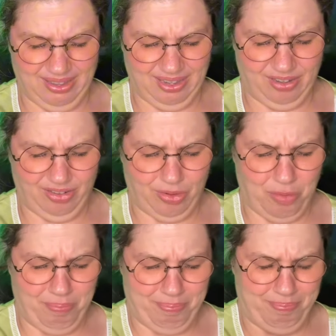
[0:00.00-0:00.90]
it's so
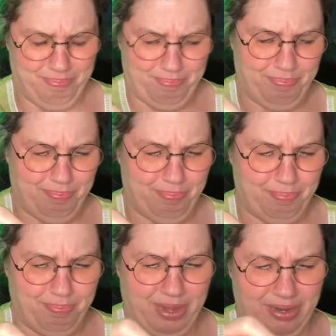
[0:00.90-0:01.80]

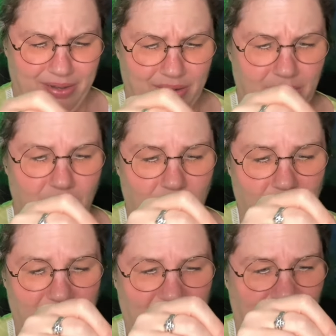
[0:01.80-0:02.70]
bent. Oh,
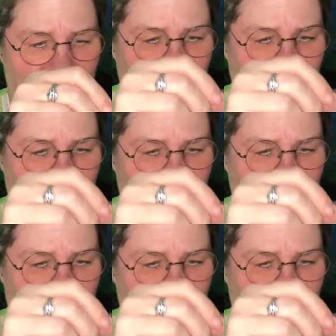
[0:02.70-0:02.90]
okay.